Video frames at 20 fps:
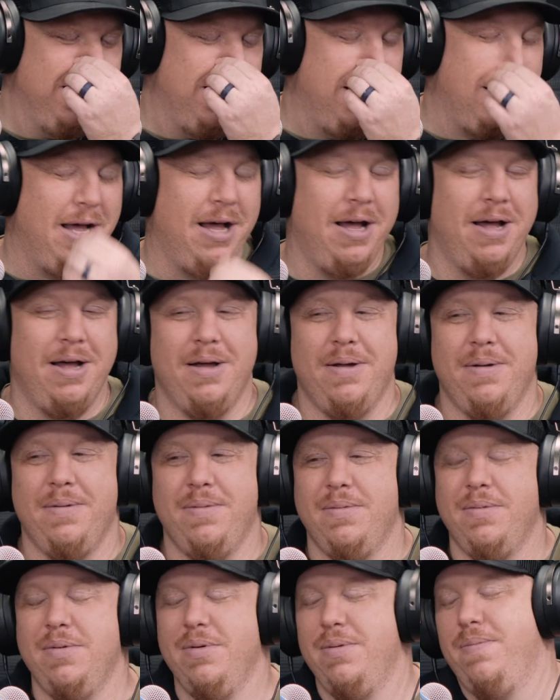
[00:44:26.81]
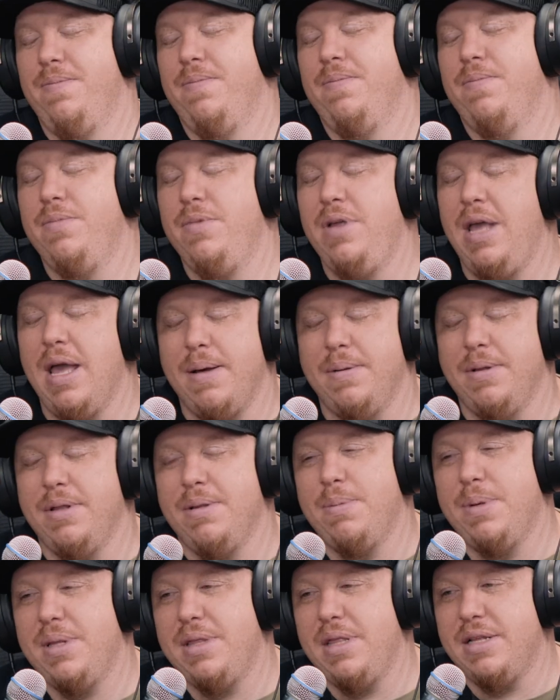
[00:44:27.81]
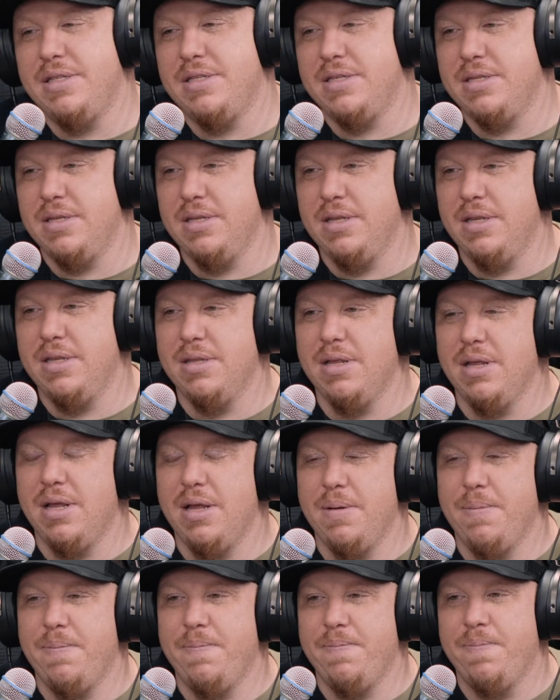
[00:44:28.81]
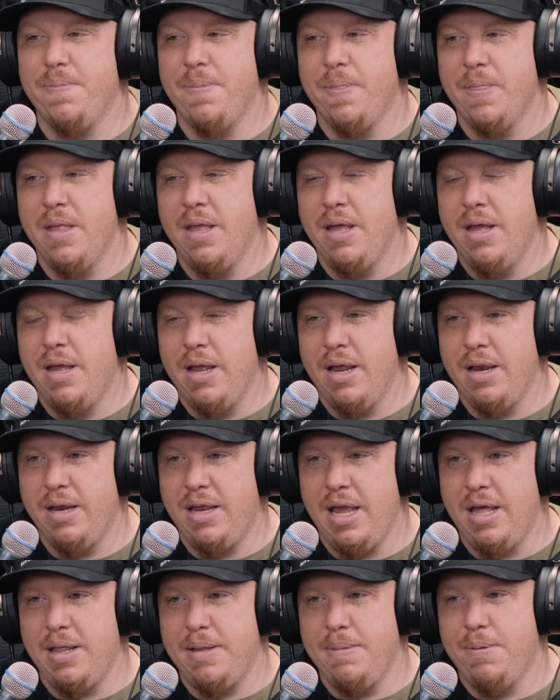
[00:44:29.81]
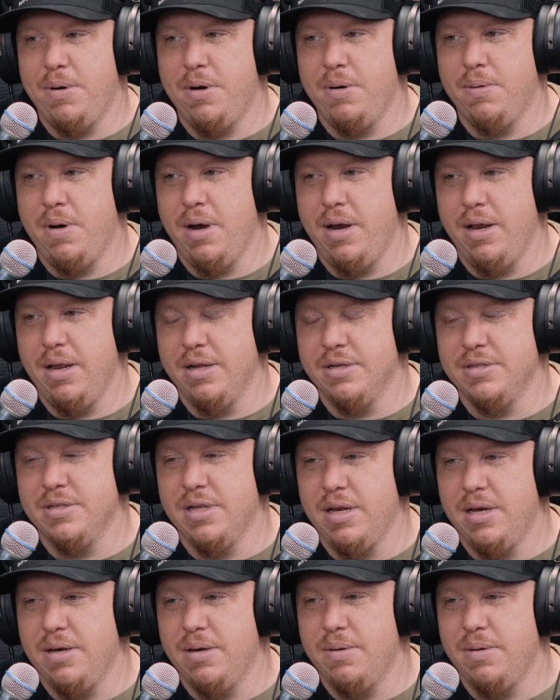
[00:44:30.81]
Yeah, but that's, and Kailey put it right, is that,